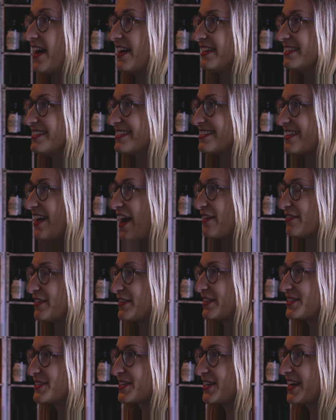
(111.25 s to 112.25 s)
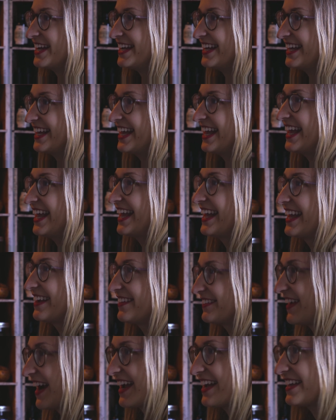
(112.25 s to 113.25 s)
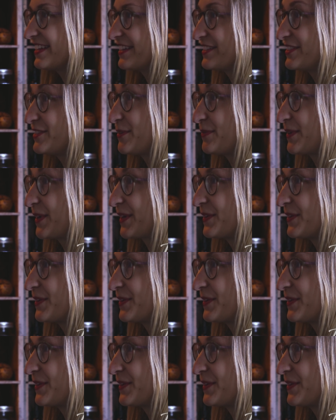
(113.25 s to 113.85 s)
nuts off of the goats. tree. I love goats. Right? They're super